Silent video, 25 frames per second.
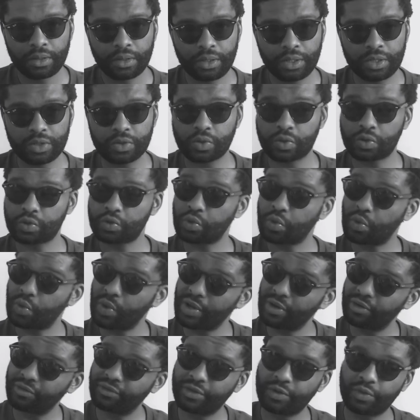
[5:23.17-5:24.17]
is also
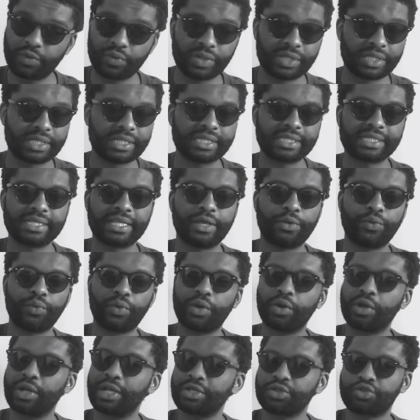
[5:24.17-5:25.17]
one of the reasons that we're
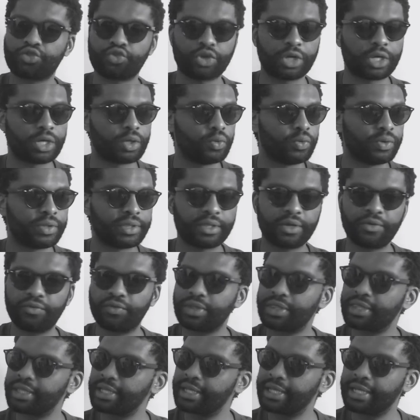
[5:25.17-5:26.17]
gonna struggle with
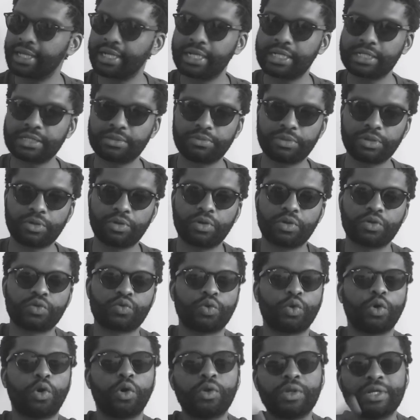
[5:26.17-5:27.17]
everything else, because
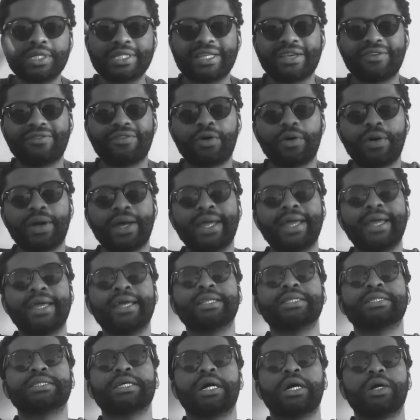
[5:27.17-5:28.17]
we always have our
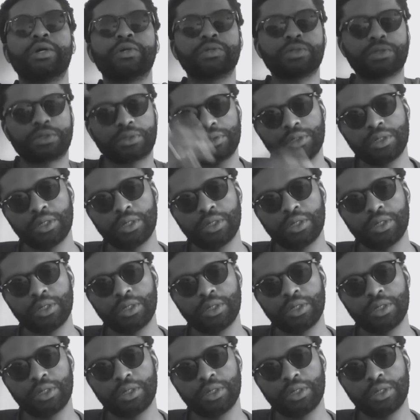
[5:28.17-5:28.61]
hands out.